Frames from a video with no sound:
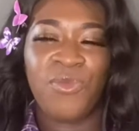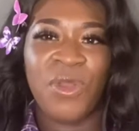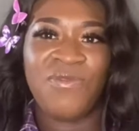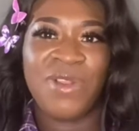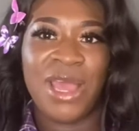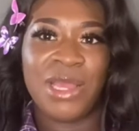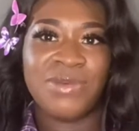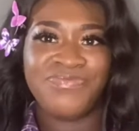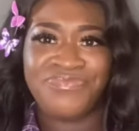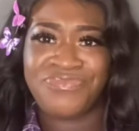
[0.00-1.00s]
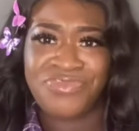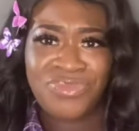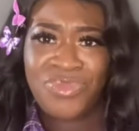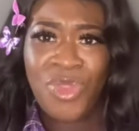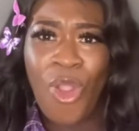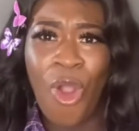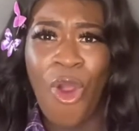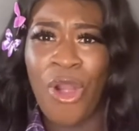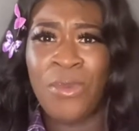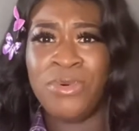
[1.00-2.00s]
with like
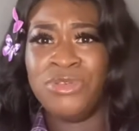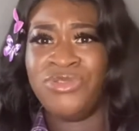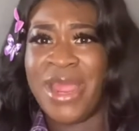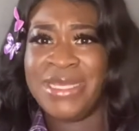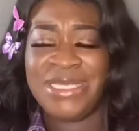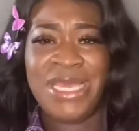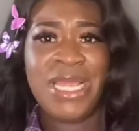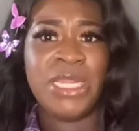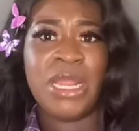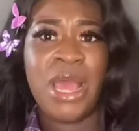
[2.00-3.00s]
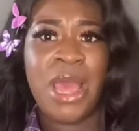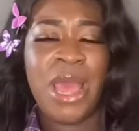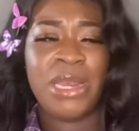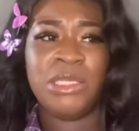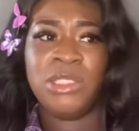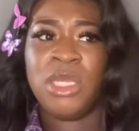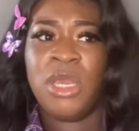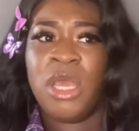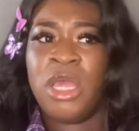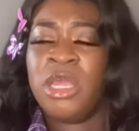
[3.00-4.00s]
horrible dry skin, and
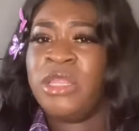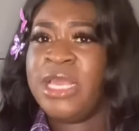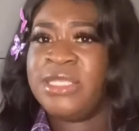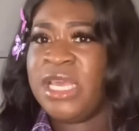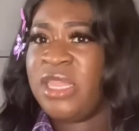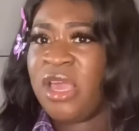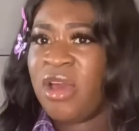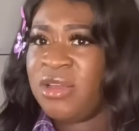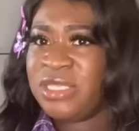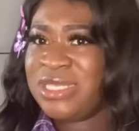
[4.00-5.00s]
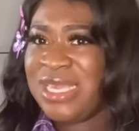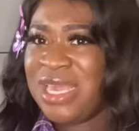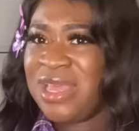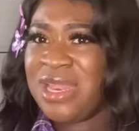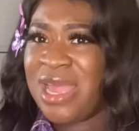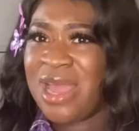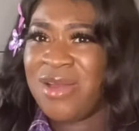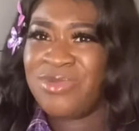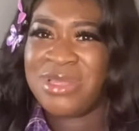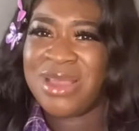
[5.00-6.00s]
they say they can't see it. Like, I
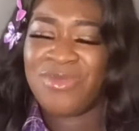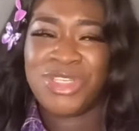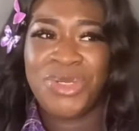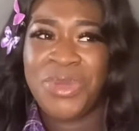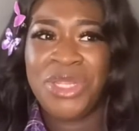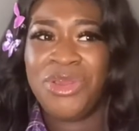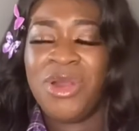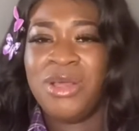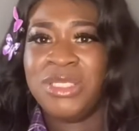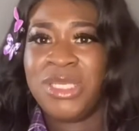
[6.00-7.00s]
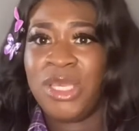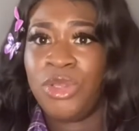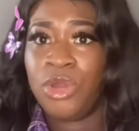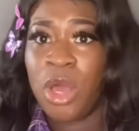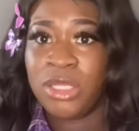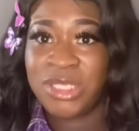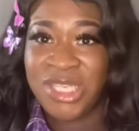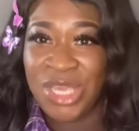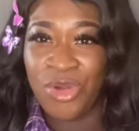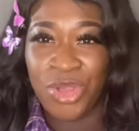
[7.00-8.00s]
was like, what do you mean you can't see it? You can't
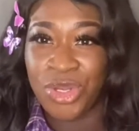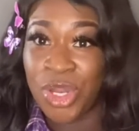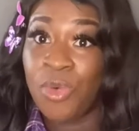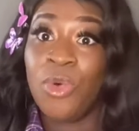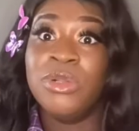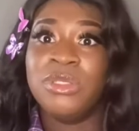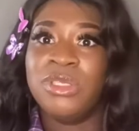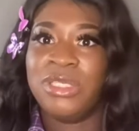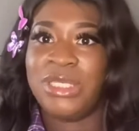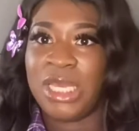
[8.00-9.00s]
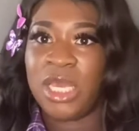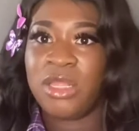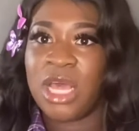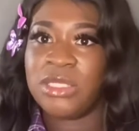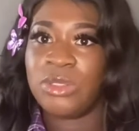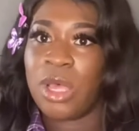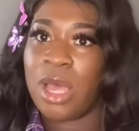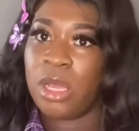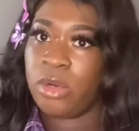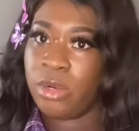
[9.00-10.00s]
see it, or you don't want to see it. That's
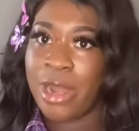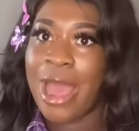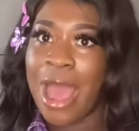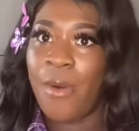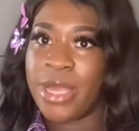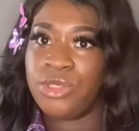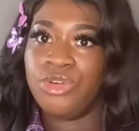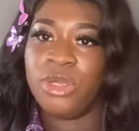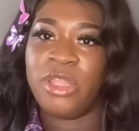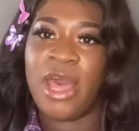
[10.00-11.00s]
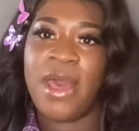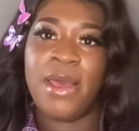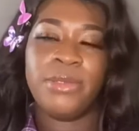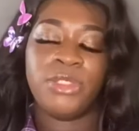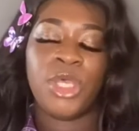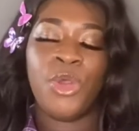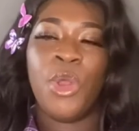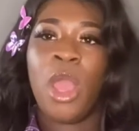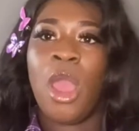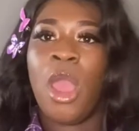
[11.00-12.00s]
how I took that. So
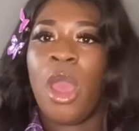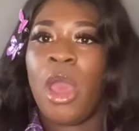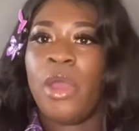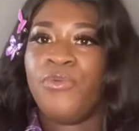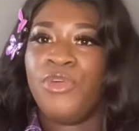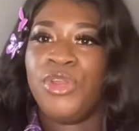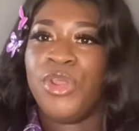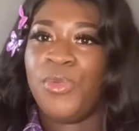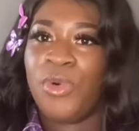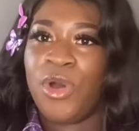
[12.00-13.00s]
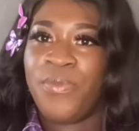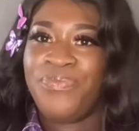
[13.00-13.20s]
I thought, you know what,